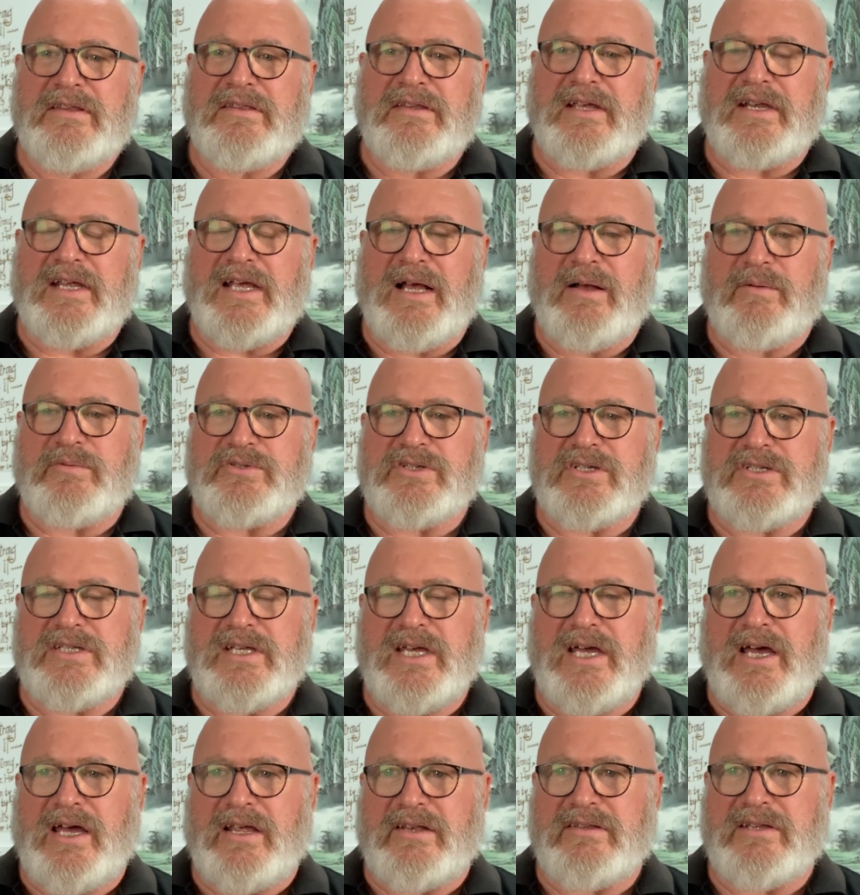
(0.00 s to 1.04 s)
that helps us
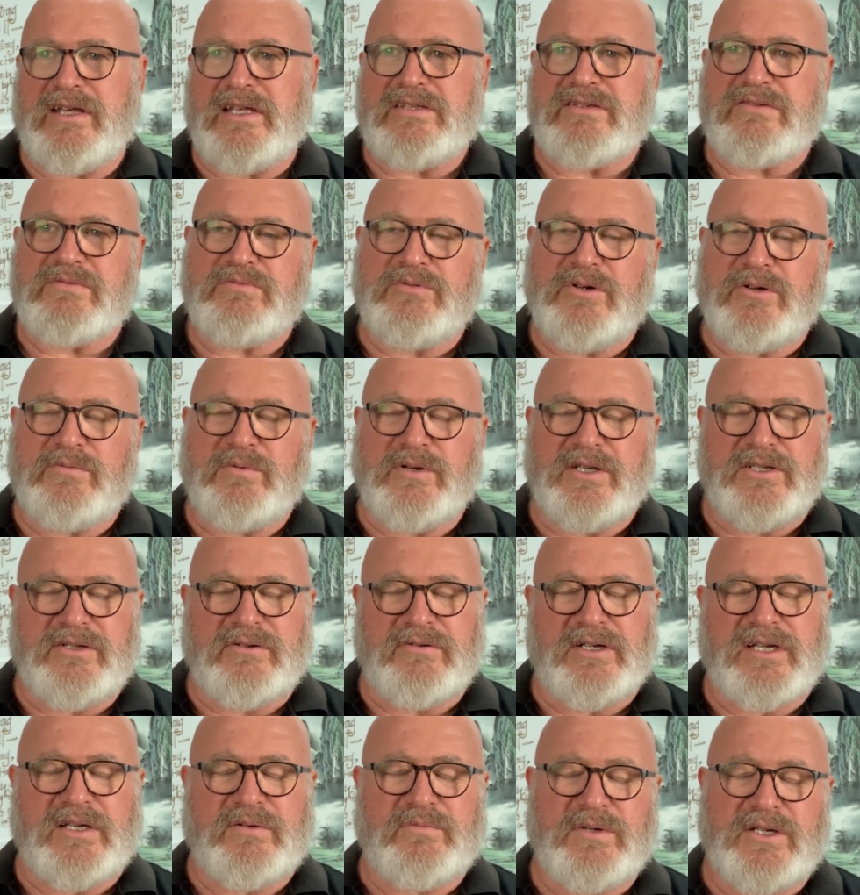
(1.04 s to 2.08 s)
out. And that's what we're
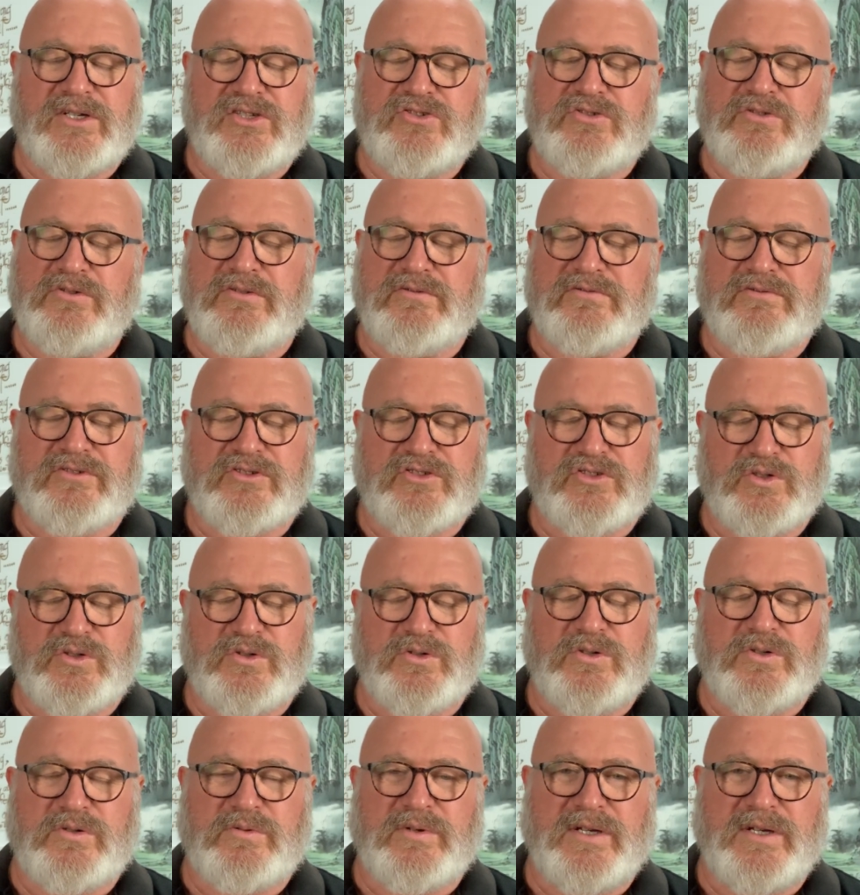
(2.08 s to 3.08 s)
doing in Wing Chun for sure,